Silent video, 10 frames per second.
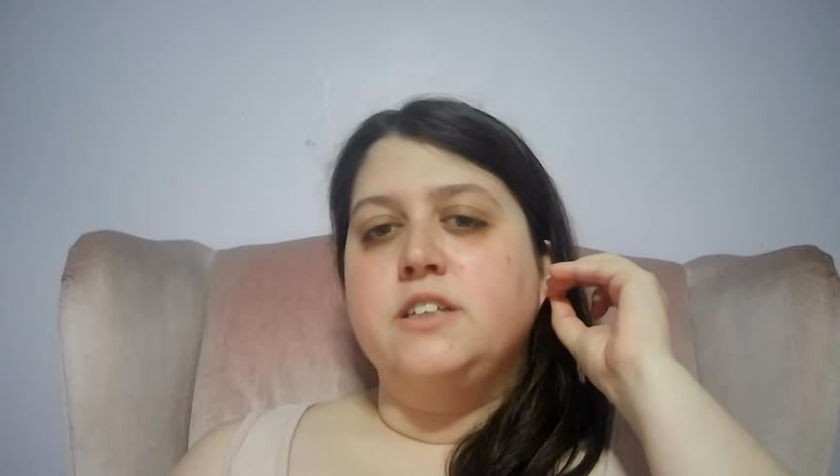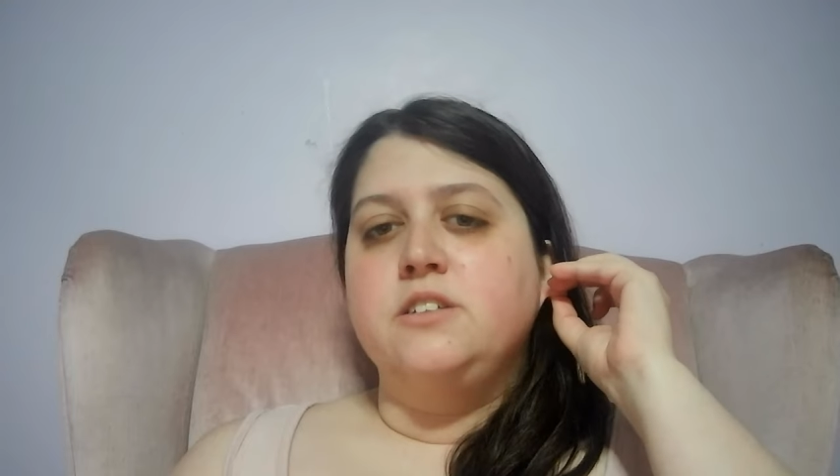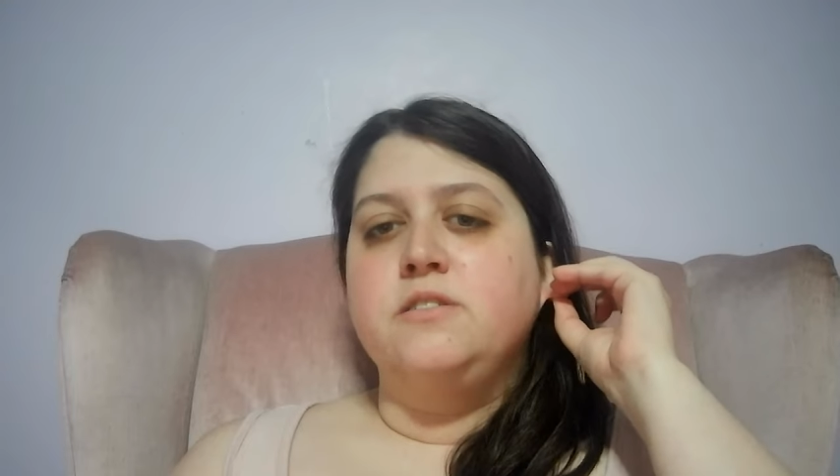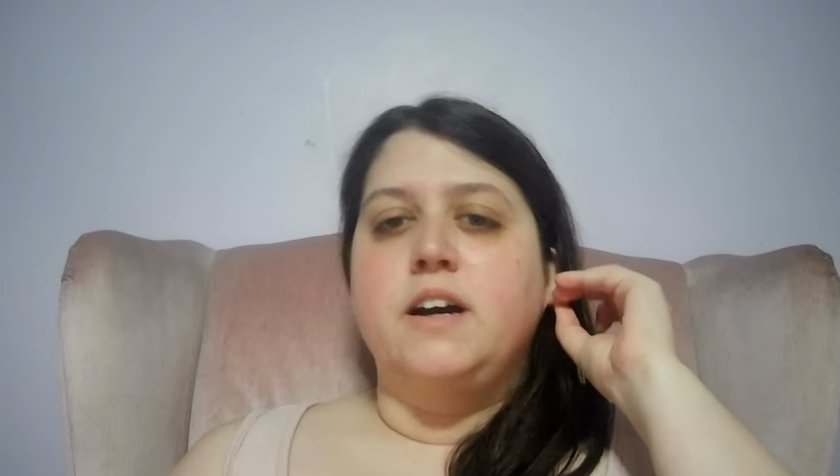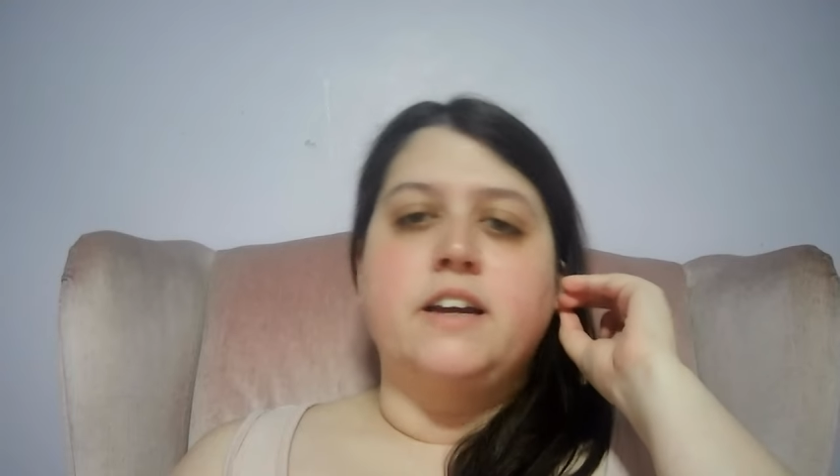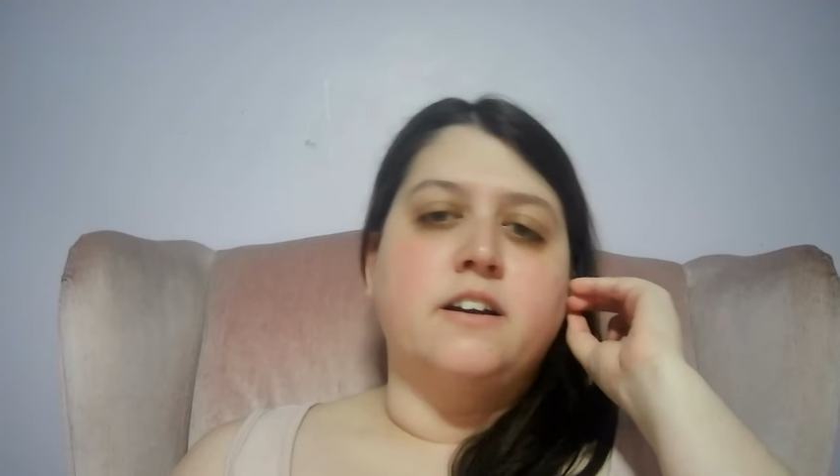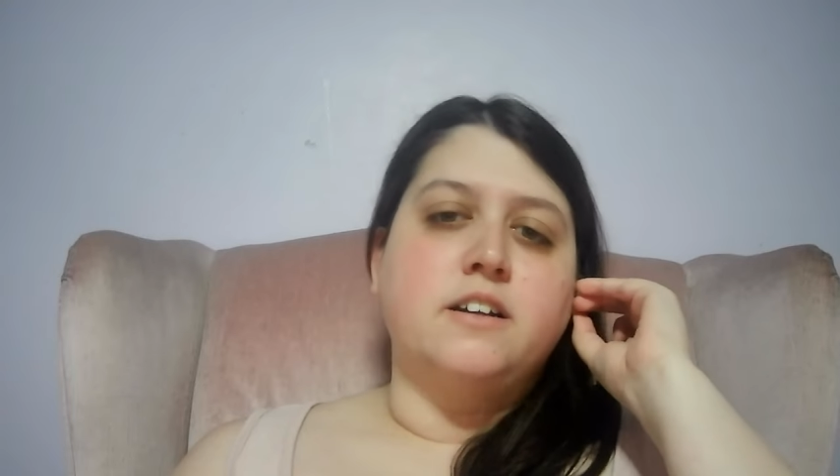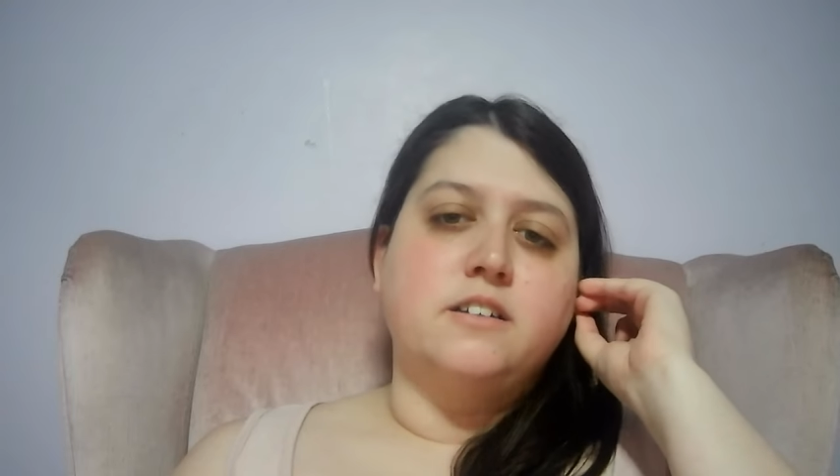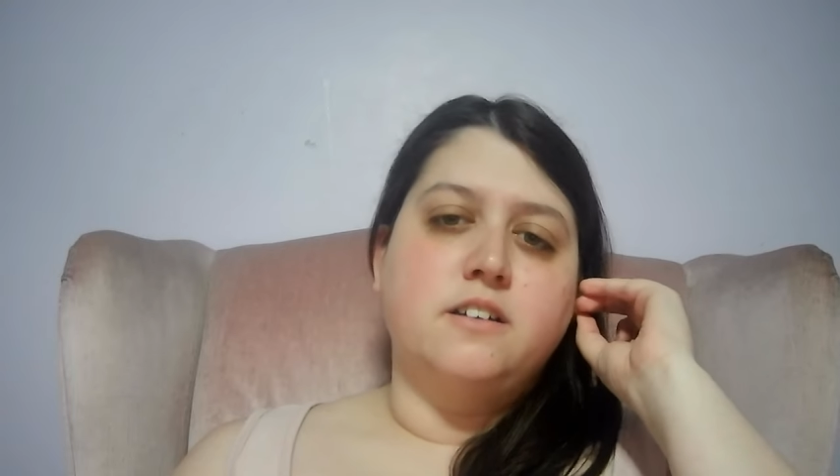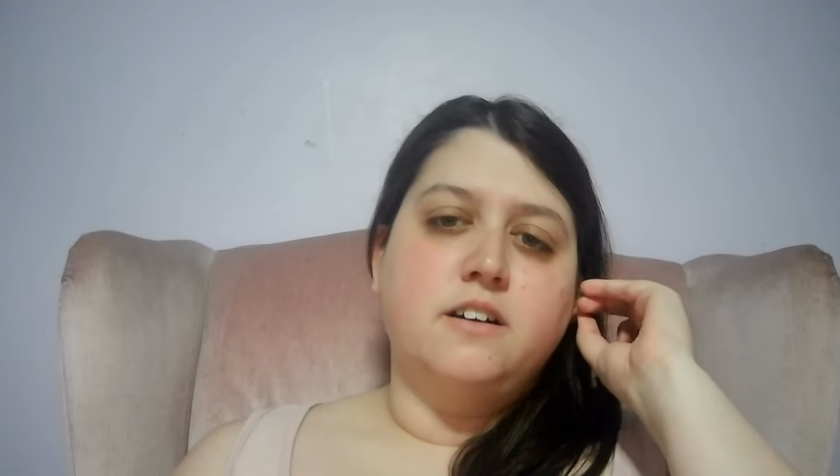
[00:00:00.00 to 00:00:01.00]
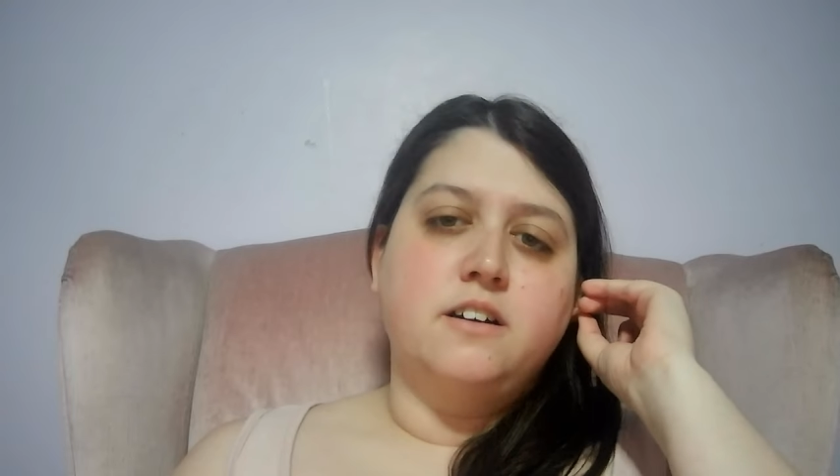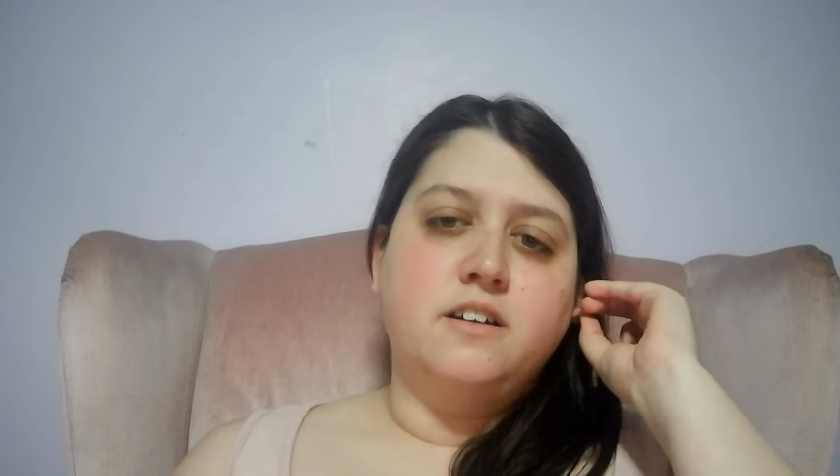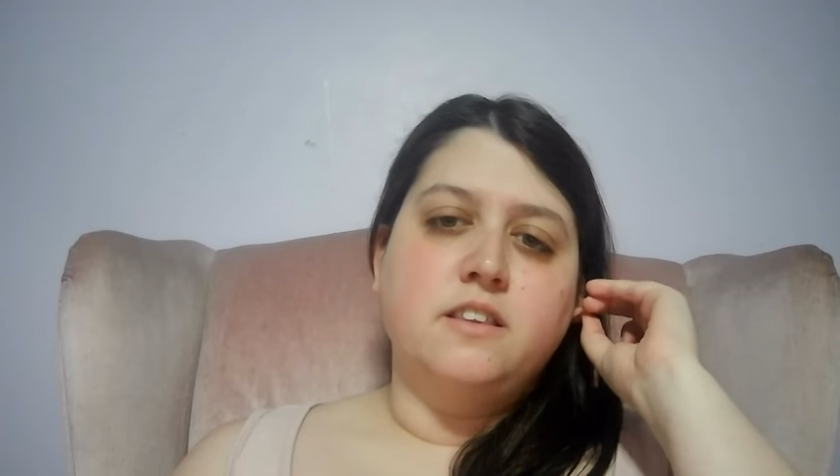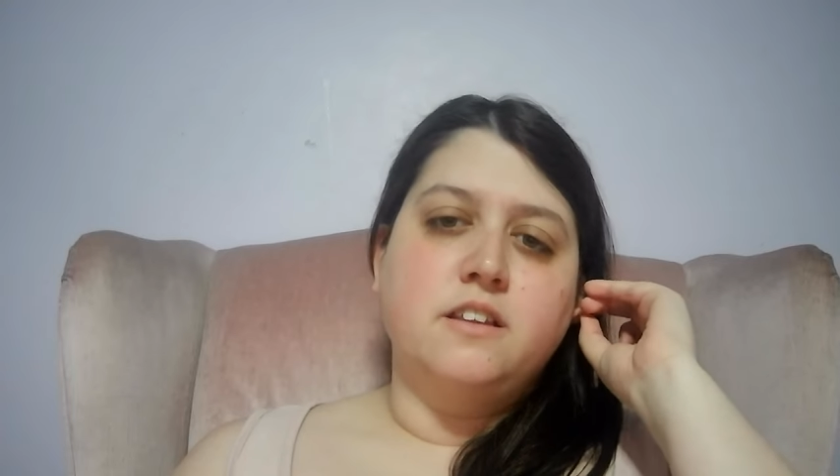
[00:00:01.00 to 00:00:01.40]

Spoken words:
to iHeartDog?